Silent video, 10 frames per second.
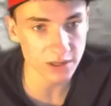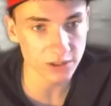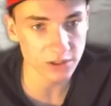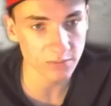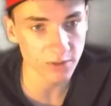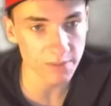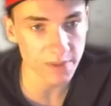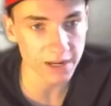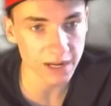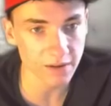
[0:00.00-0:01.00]
going to zoom right
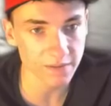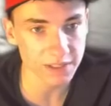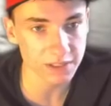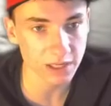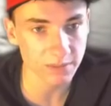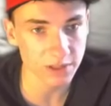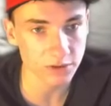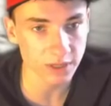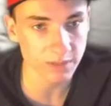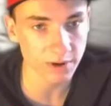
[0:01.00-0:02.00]
back out. And this is going to be the
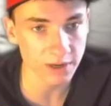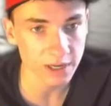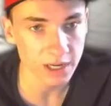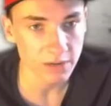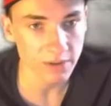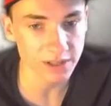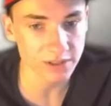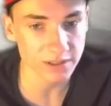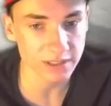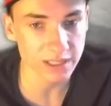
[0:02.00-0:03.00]
tricky part. As you
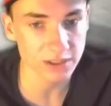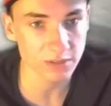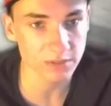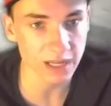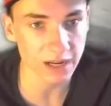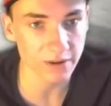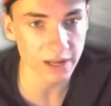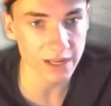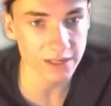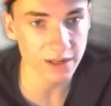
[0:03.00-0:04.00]
can see, it zooms out,
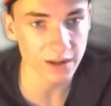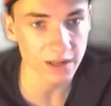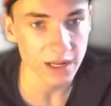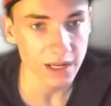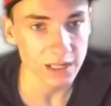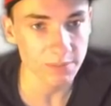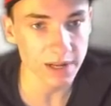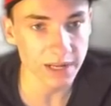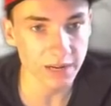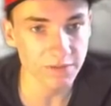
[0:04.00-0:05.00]
and
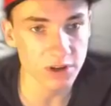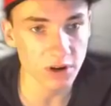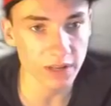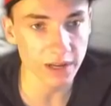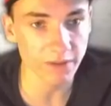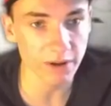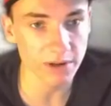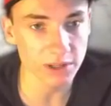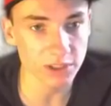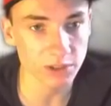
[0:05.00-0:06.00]
depending on if you go, like if I
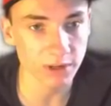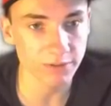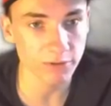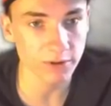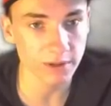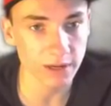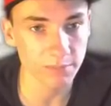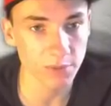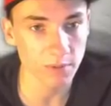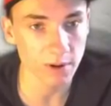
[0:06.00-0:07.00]
went to 24,
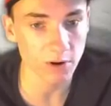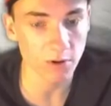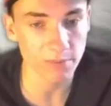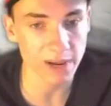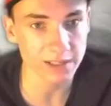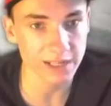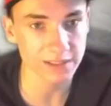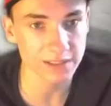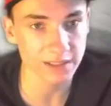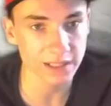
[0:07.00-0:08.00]
boom, I'll go back to
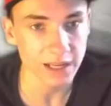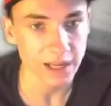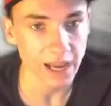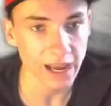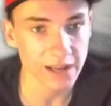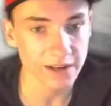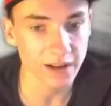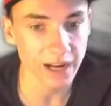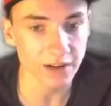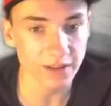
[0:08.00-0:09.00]
instantly. And
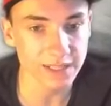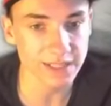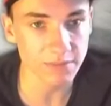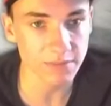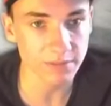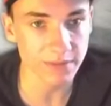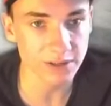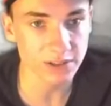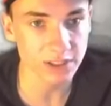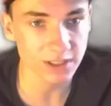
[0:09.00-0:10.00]
I don't like 10
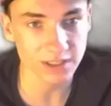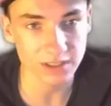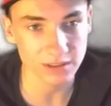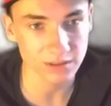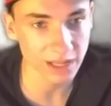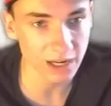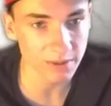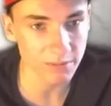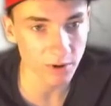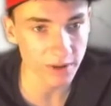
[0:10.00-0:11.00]
millimeters just because it's a little
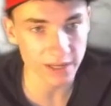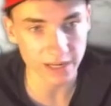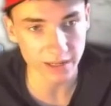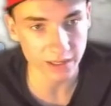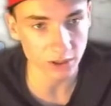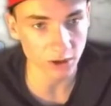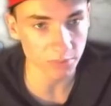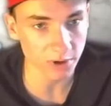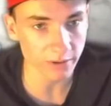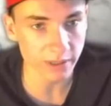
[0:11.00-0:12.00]
bit more like kind of like a
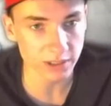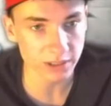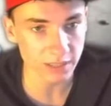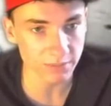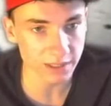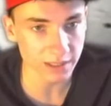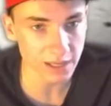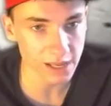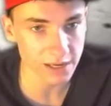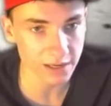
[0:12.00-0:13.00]
GoPro-ish type thing,
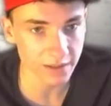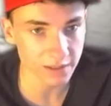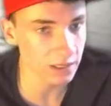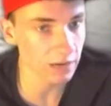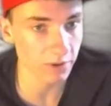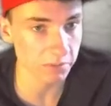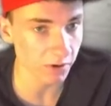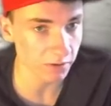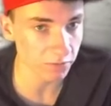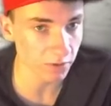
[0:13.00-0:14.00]
and that's not what I'm
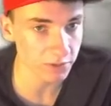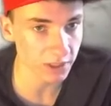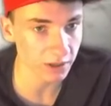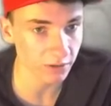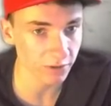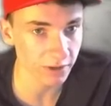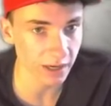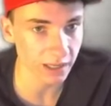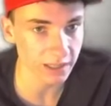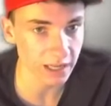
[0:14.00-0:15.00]
going for. I'm trying to go for
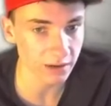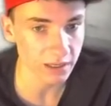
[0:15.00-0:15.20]
kind of like that